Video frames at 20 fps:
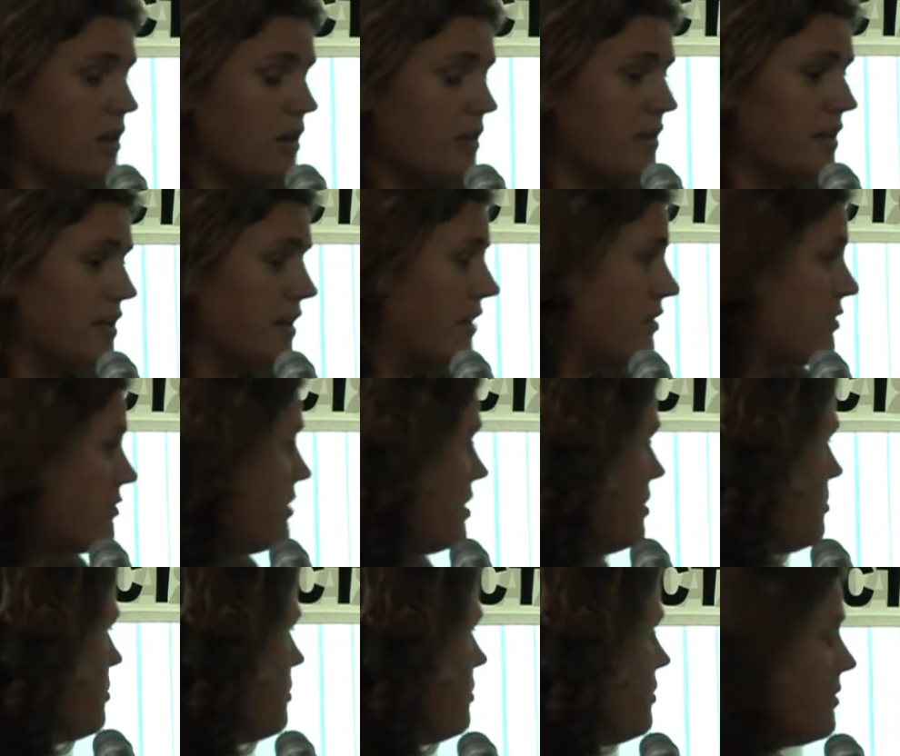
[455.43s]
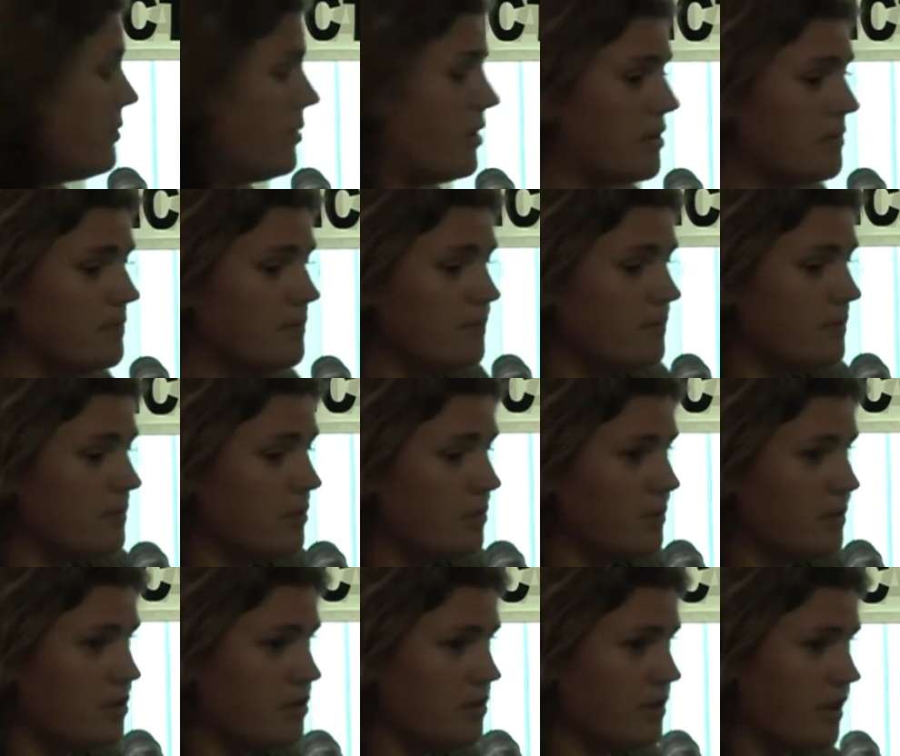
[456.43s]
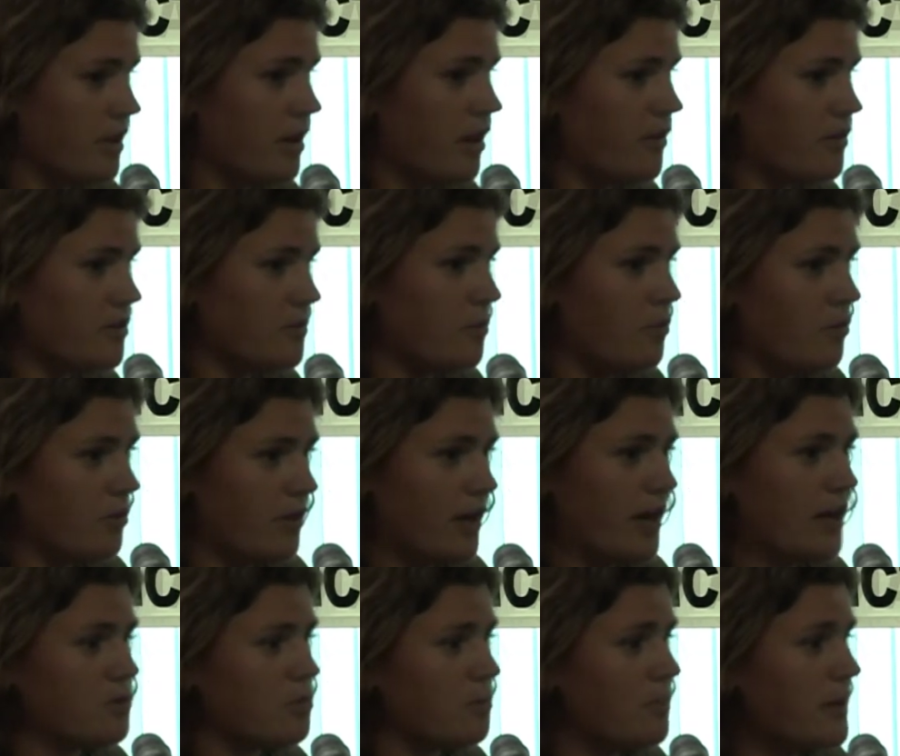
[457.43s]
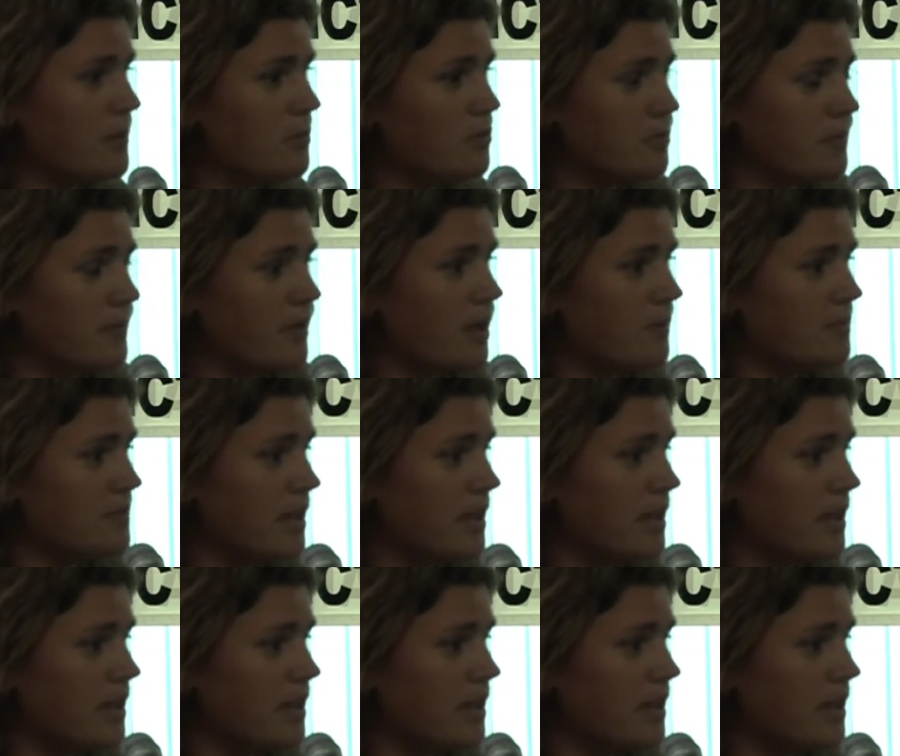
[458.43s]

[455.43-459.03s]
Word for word: I think that's a really important one that we should encourage more casual people to become